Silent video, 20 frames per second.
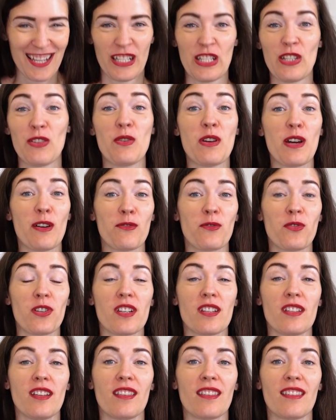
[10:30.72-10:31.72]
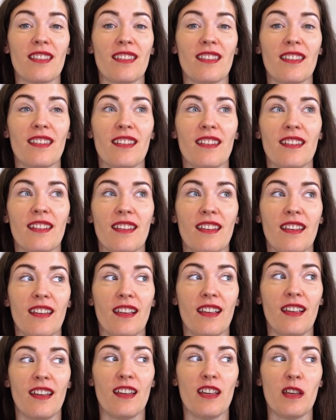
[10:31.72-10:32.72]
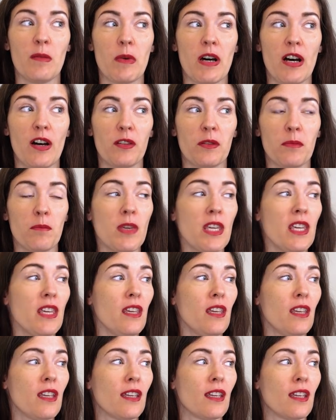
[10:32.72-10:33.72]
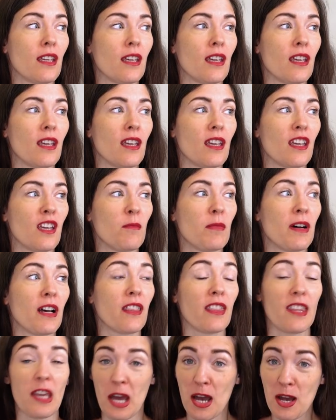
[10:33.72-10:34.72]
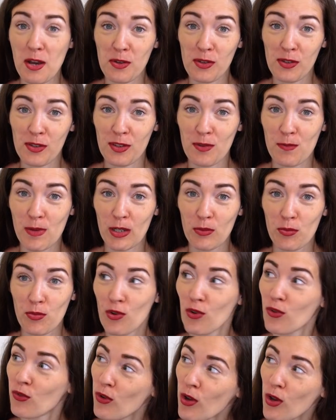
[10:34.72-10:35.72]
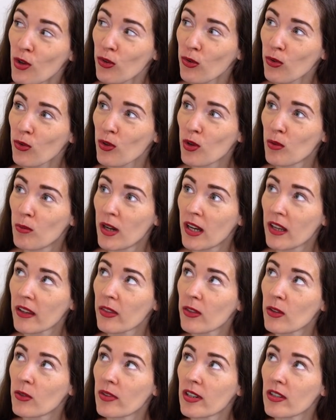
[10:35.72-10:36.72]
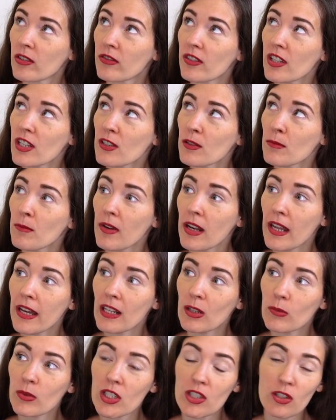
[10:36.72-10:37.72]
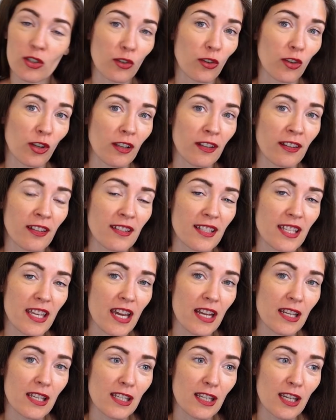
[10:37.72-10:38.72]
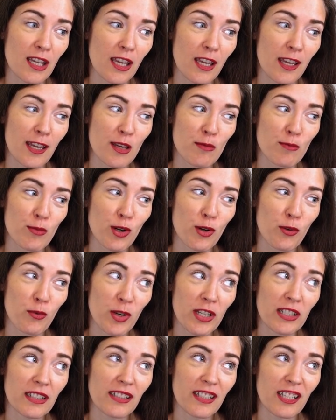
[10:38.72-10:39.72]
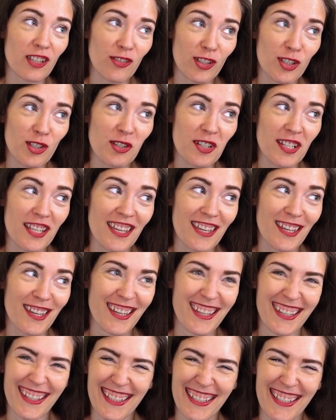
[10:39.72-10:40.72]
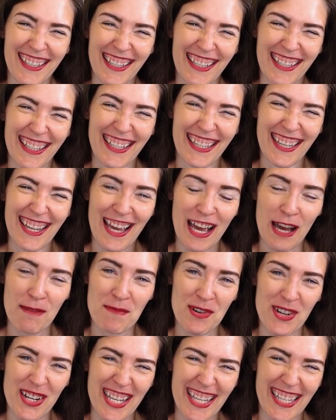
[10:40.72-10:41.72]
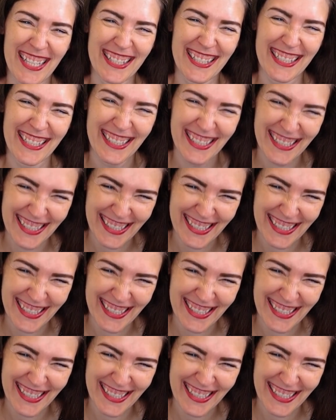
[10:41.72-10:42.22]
Do you have questions about me, about the house, about Provence, about the renovation plan, which doesn't exist yet, but will eventually? I'm on it.